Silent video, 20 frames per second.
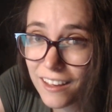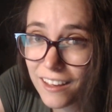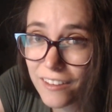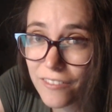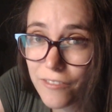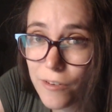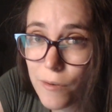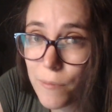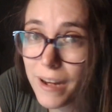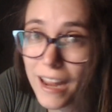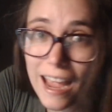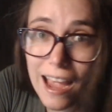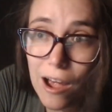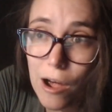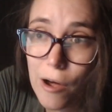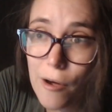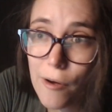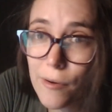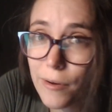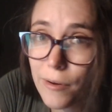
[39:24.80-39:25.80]
from
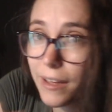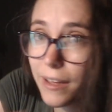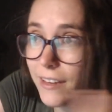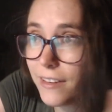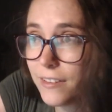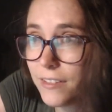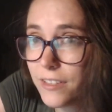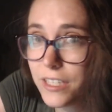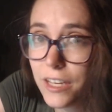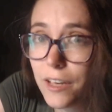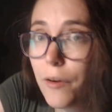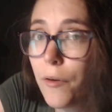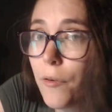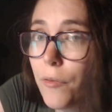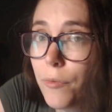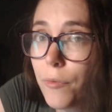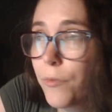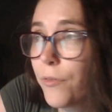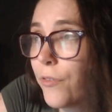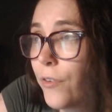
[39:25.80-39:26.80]
now until
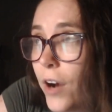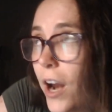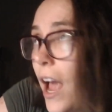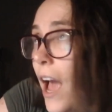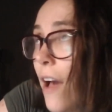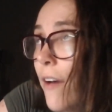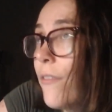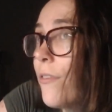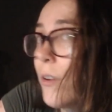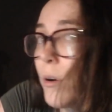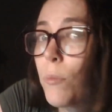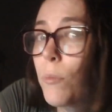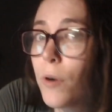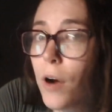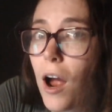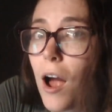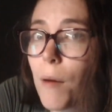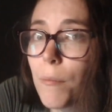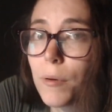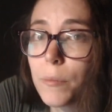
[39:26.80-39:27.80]
forever
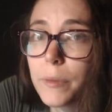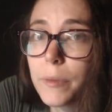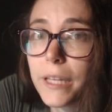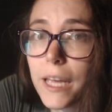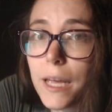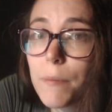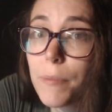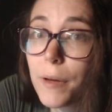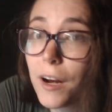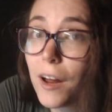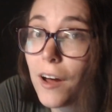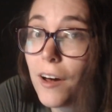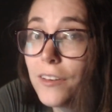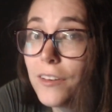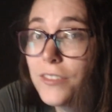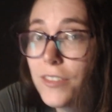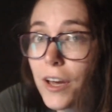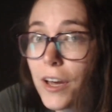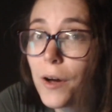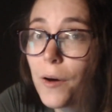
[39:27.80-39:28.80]
probably, but
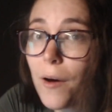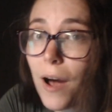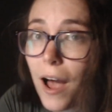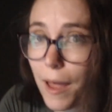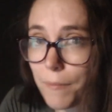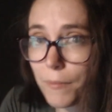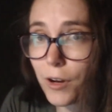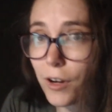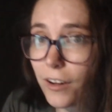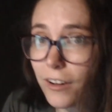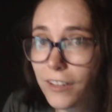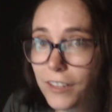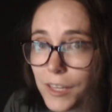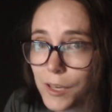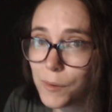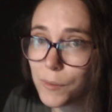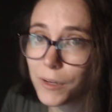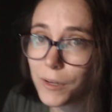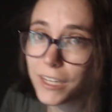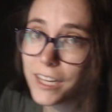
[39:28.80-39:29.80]
also I'm currently
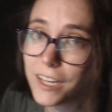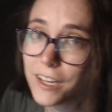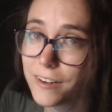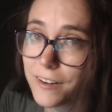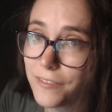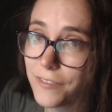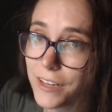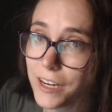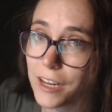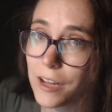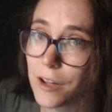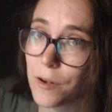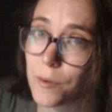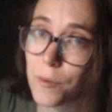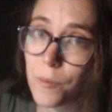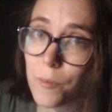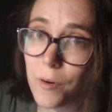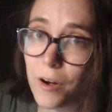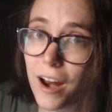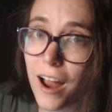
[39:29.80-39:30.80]
working on a video
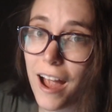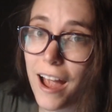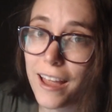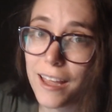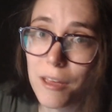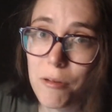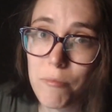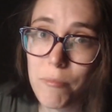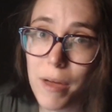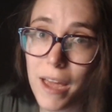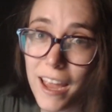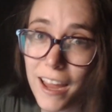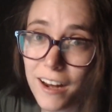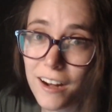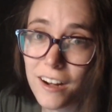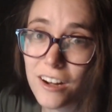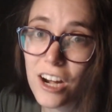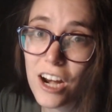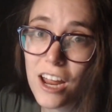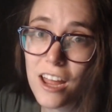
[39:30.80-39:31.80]
where I
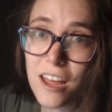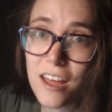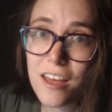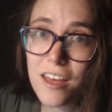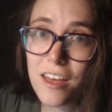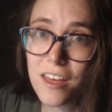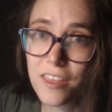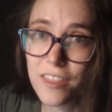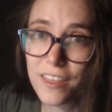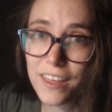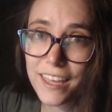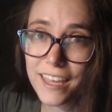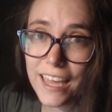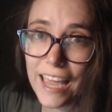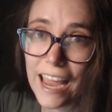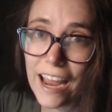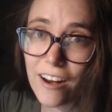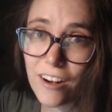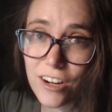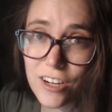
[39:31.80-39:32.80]
compare the
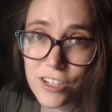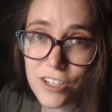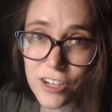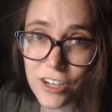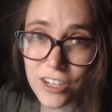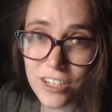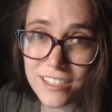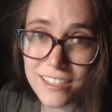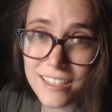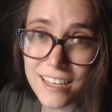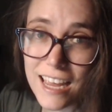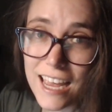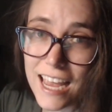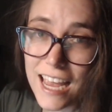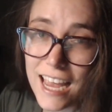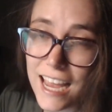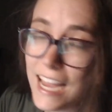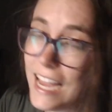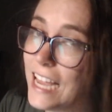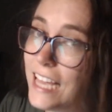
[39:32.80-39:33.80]
characters
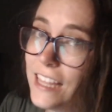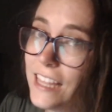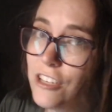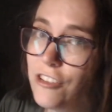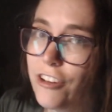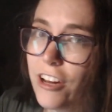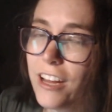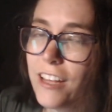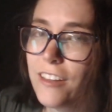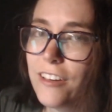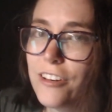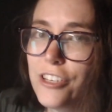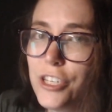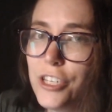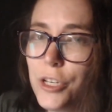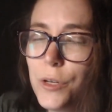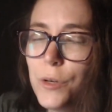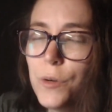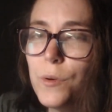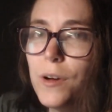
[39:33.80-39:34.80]
in the trailer
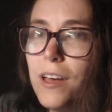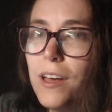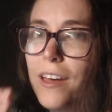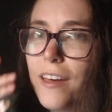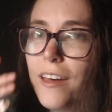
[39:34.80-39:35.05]
to